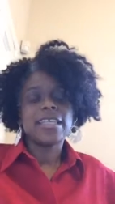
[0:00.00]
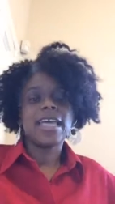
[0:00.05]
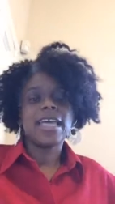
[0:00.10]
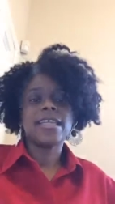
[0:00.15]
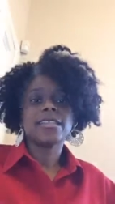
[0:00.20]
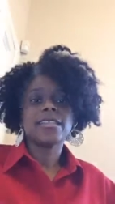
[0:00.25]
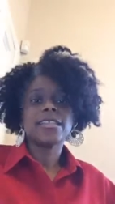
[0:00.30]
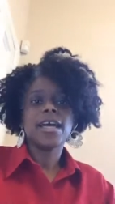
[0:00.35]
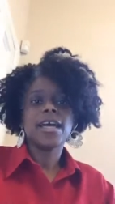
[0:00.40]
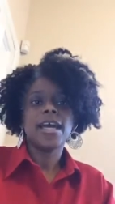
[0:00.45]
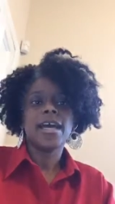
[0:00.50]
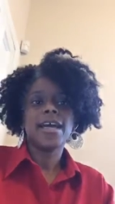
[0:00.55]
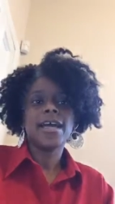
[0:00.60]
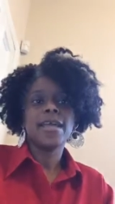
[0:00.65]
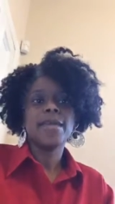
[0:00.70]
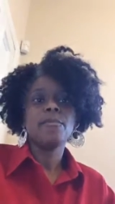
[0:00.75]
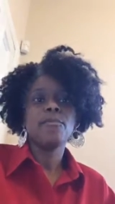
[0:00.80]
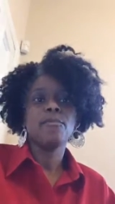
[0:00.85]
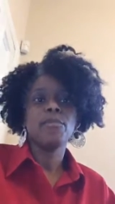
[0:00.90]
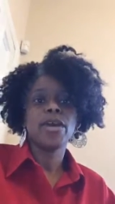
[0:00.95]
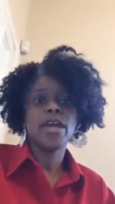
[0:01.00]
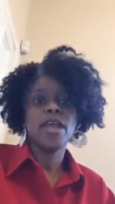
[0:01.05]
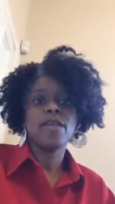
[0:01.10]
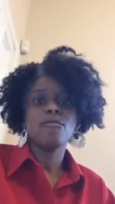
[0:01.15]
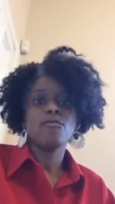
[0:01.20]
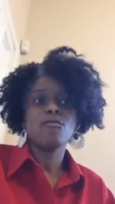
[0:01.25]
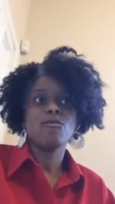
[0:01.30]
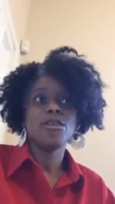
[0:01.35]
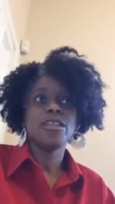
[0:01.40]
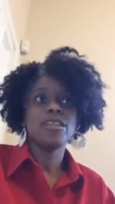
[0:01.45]
a lot of time,
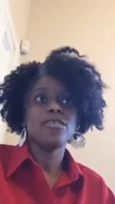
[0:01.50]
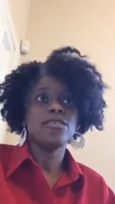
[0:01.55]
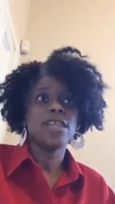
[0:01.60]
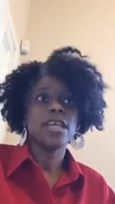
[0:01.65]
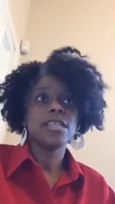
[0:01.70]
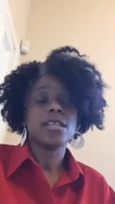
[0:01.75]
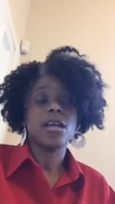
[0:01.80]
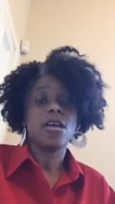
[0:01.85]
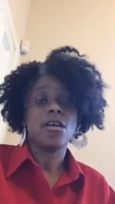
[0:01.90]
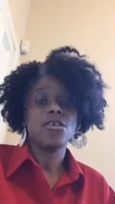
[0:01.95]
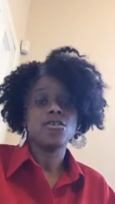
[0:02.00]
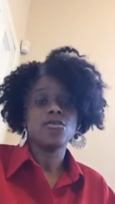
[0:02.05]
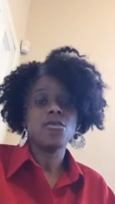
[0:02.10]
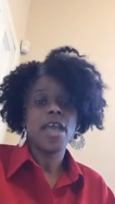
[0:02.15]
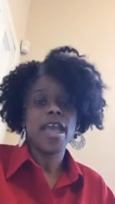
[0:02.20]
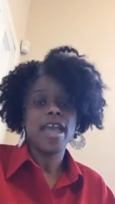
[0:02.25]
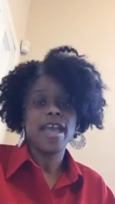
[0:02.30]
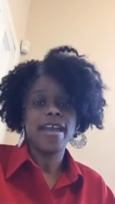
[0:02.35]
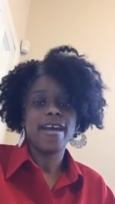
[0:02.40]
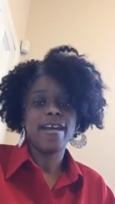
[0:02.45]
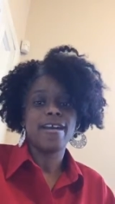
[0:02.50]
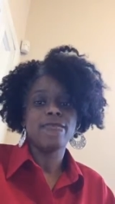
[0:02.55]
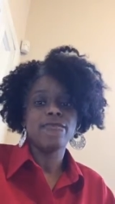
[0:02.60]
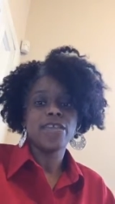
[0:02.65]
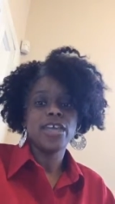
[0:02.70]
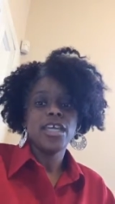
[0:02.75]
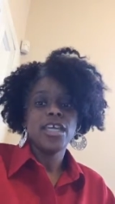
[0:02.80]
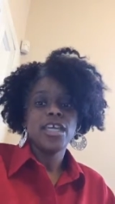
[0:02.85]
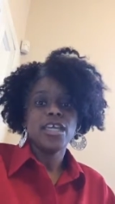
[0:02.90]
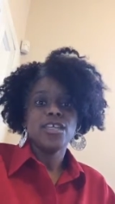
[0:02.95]
but when that's all you have,
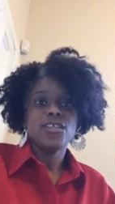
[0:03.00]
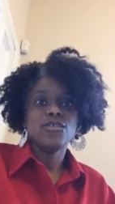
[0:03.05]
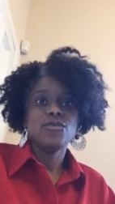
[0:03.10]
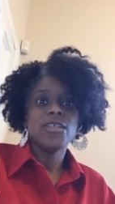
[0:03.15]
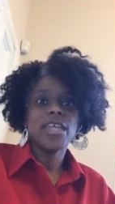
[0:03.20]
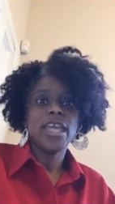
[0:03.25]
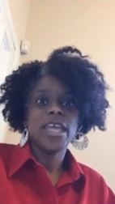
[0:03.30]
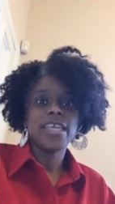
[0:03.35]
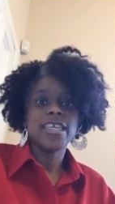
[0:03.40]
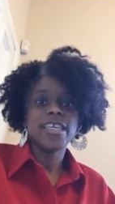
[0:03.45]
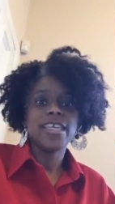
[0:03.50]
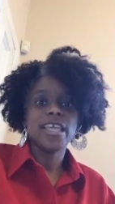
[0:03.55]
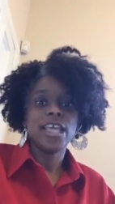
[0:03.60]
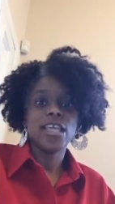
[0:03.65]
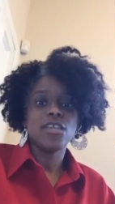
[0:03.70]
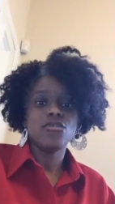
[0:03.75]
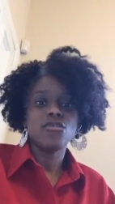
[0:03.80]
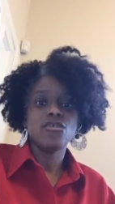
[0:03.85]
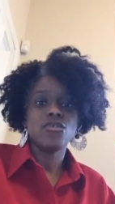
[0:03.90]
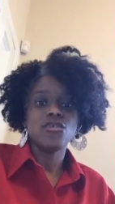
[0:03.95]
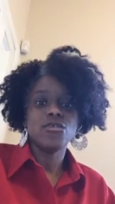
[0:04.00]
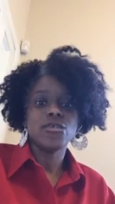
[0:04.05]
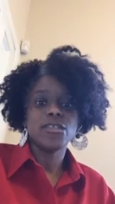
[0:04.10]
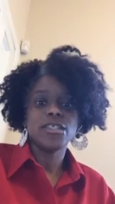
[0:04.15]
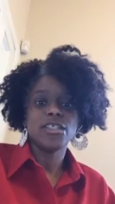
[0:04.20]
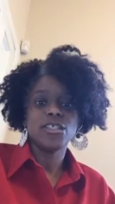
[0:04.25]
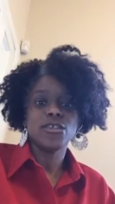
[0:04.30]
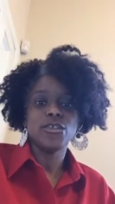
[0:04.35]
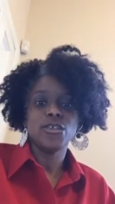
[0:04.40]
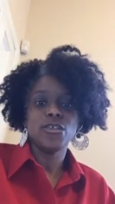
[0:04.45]
you take it and you use
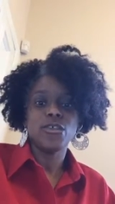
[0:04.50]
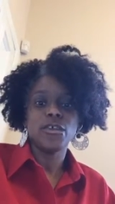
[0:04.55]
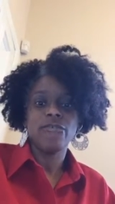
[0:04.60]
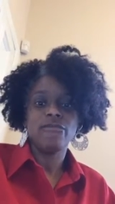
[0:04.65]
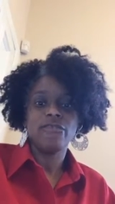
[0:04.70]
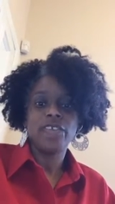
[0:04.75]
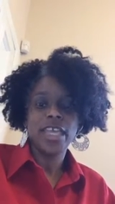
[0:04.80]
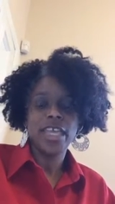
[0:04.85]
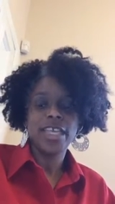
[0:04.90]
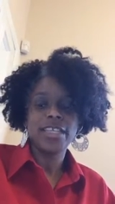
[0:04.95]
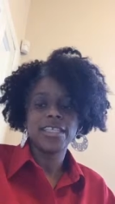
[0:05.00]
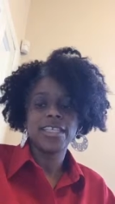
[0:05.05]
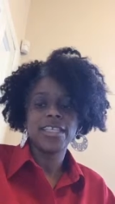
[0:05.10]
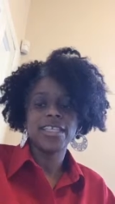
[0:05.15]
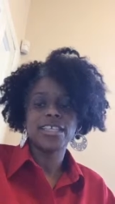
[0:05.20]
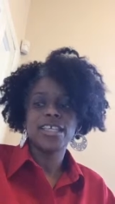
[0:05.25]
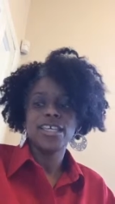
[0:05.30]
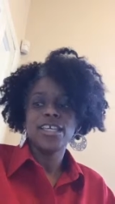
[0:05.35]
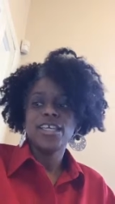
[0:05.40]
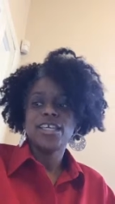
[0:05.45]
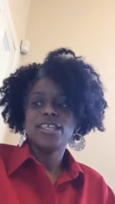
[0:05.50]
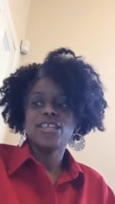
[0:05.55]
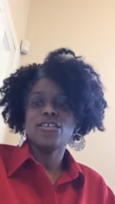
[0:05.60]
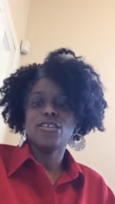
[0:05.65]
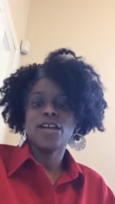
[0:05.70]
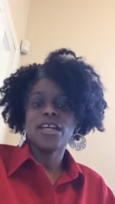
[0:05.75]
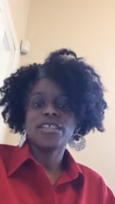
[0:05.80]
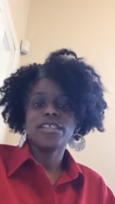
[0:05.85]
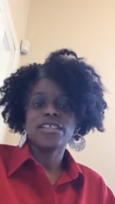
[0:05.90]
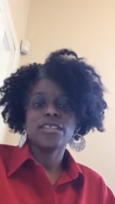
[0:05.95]
it to your advantage.
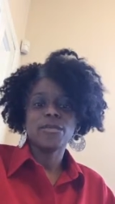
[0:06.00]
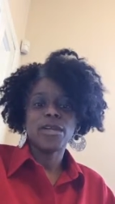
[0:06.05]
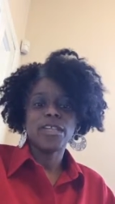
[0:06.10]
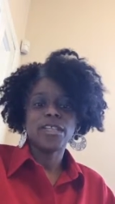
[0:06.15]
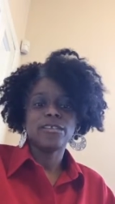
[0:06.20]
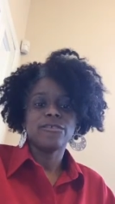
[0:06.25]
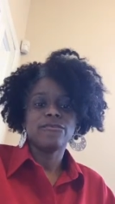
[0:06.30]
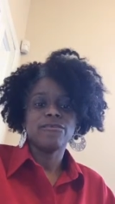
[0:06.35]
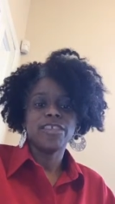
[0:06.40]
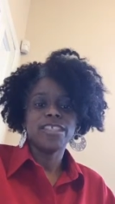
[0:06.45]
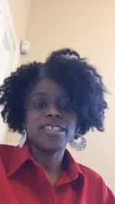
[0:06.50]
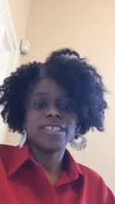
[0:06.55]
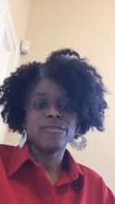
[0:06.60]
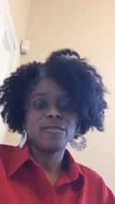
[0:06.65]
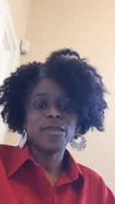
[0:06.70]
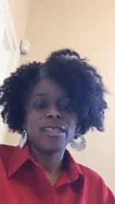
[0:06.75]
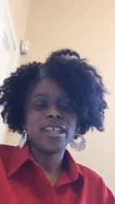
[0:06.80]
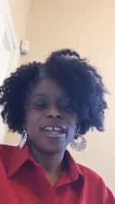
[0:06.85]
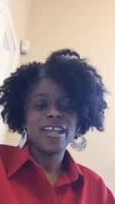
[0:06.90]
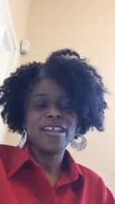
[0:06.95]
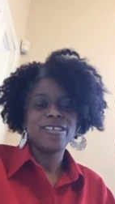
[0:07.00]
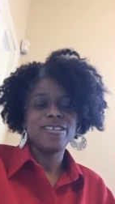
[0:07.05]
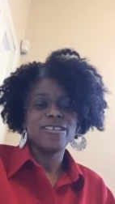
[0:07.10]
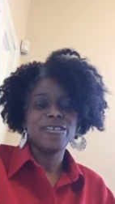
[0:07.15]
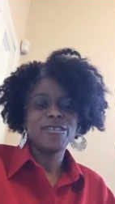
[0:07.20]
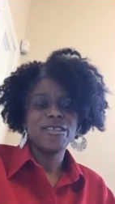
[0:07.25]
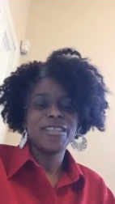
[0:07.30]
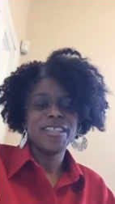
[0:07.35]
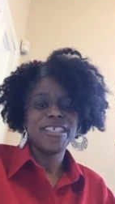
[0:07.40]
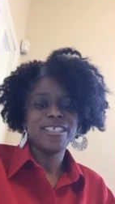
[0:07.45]
I took my little 15 minutes, how you
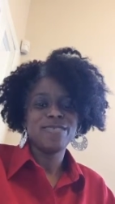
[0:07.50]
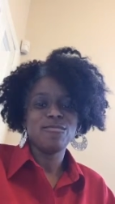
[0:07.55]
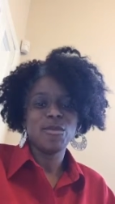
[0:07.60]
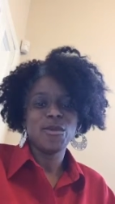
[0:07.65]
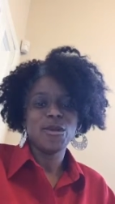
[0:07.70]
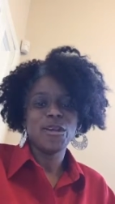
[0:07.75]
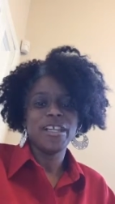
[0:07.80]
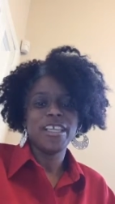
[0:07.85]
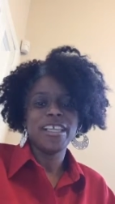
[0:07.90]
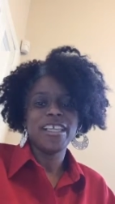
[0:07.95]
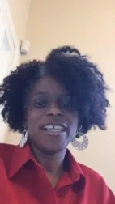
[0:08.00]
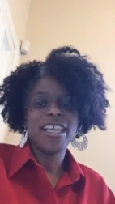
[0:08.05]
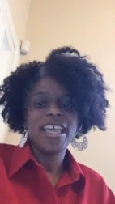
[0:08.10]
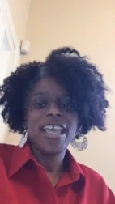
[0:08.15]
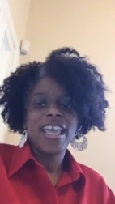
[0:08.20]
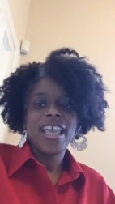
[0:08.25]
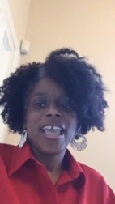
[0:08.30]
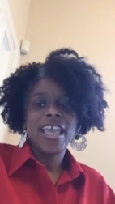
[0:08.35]
doing this morning?